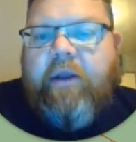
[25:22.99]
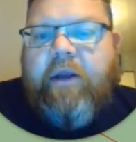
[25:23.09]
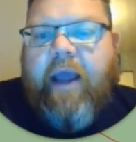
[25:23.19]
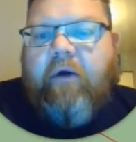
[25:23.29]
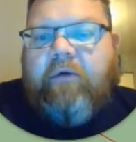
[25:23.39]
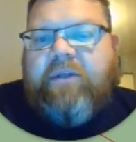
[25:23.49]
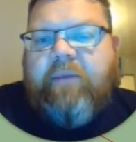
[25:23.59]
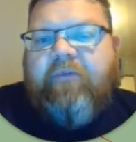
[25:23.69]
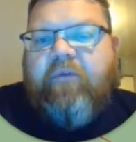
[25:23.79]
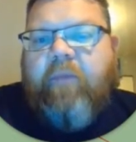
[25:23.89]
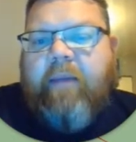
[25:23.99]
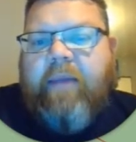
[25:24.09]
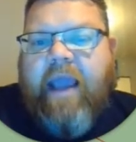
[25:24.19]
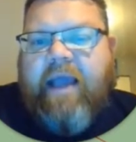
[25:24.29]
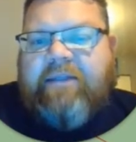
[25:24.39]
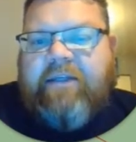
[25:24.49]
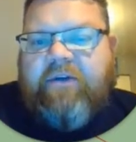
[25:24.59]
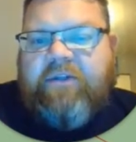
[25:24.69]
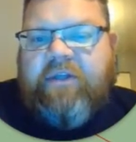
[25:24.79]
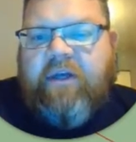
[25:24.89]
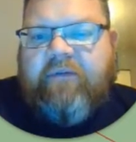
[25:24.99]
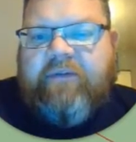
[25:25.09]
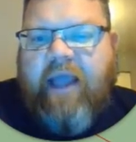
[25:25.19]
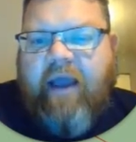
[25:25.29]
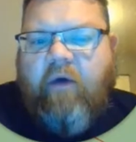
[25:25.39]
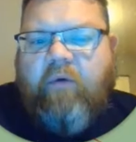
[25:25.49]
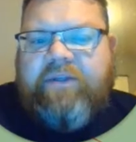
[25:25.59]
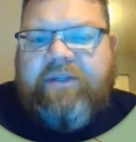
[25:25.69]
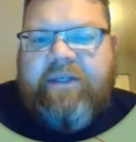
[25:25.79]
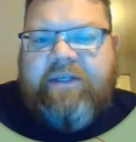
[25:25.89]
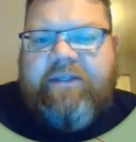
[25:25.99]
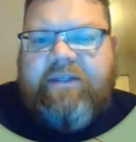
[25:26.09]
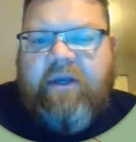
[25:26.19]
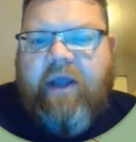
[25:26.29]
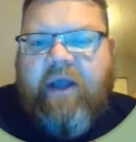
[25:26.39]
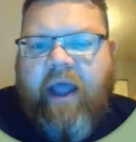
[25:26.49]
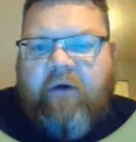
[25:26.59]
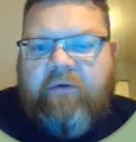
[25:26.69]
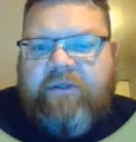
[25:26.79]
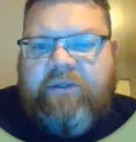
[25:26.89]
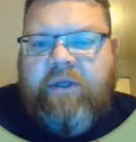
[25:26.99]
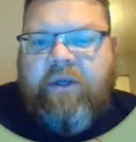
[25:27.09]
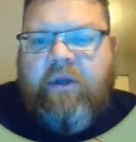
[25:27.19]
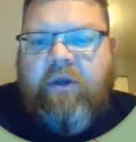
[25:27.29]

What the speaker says: Now, some of you may be asking yourselves, how is this a house?